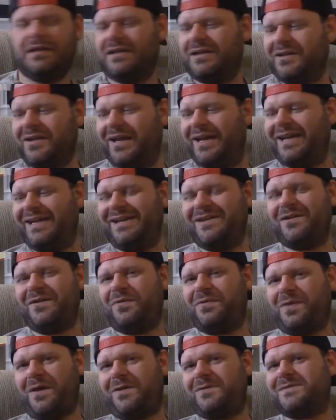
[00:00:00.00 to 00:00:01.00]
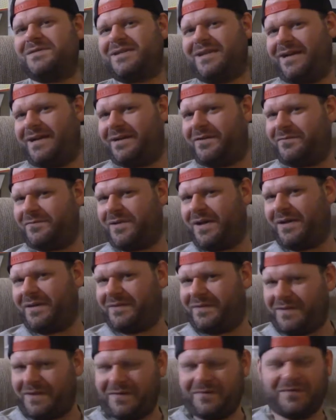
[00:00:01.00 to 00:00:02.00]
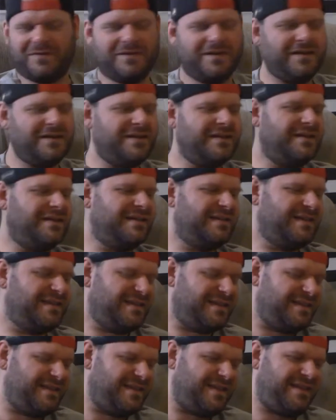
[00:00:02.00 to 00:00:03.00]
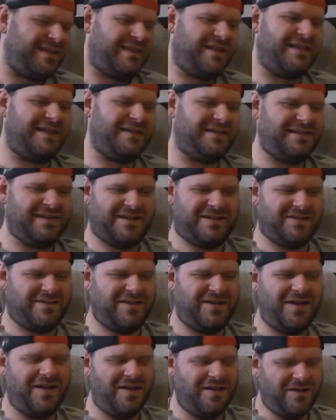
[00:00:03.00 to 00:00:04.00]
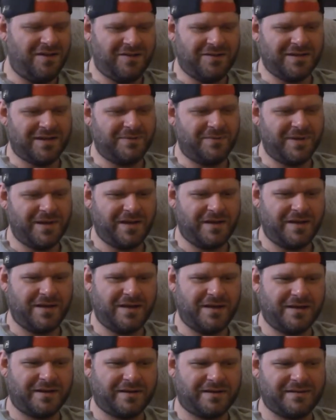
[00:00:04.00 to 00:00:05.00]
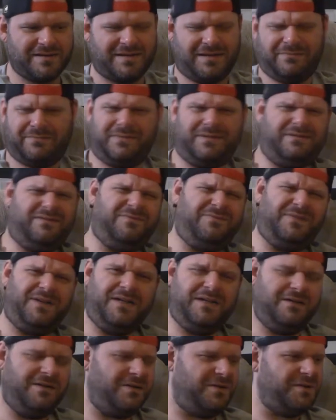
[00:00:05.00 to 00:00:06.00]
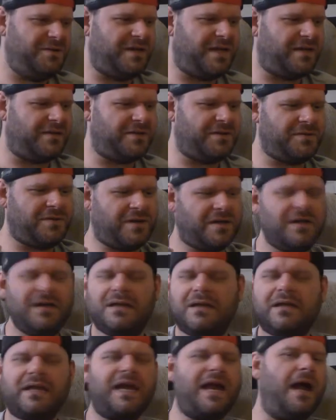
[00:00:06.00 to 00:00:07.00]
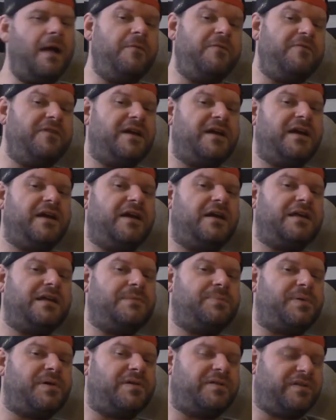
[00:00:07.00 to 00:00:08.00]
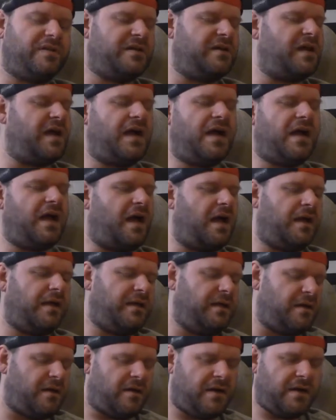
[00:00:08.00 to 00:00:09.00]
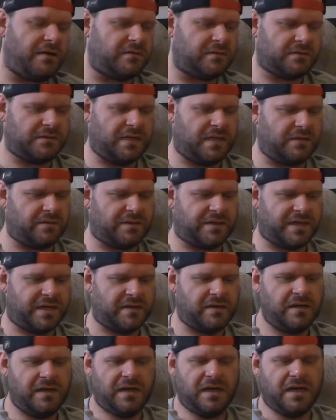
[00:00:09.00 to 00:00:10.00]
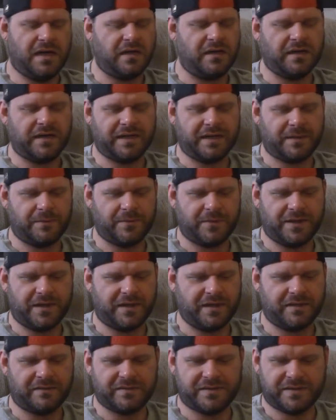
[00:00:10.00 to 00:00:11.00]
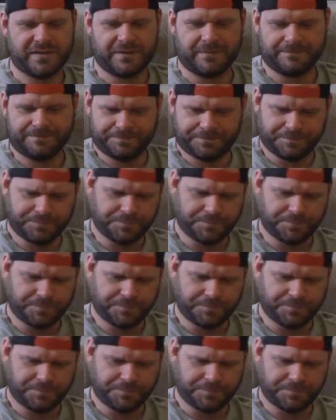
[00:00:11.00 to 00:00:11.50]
Like, you know, those kind of relatives. That, that you know, oh, give me a hug and it's like fucking know who the hell you are. Like I'm a very huggy person. I, I, you know, I don't, I don't care. I hug anybody. I don't give a shit.